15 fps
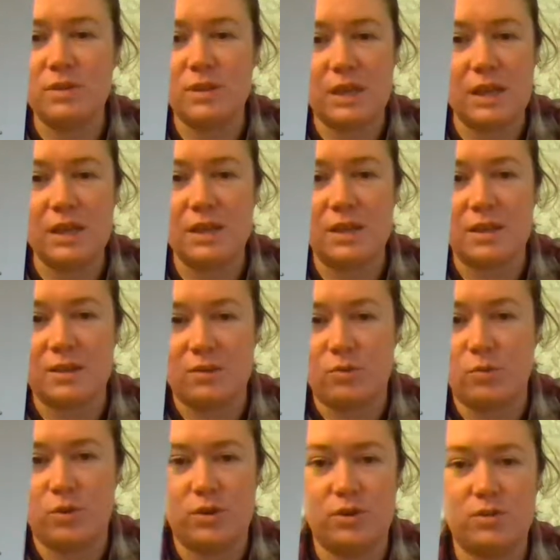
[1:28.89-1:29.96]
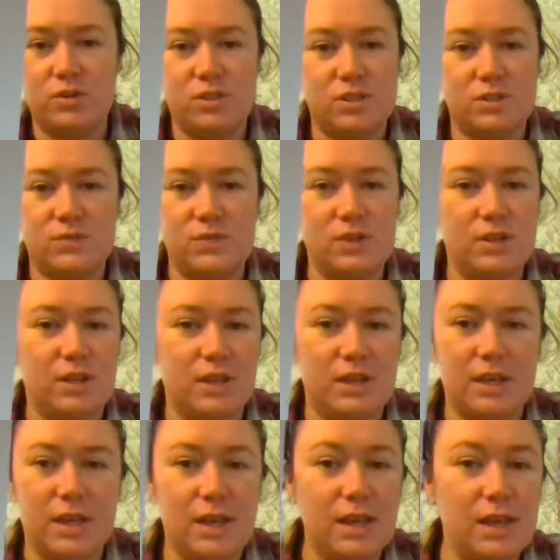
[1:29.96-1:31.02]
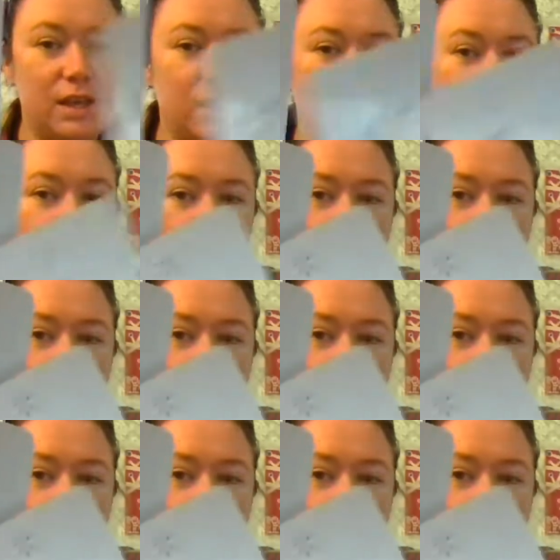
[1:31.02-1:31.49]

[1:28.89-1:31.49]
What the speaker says: thing where you just feel like, hey,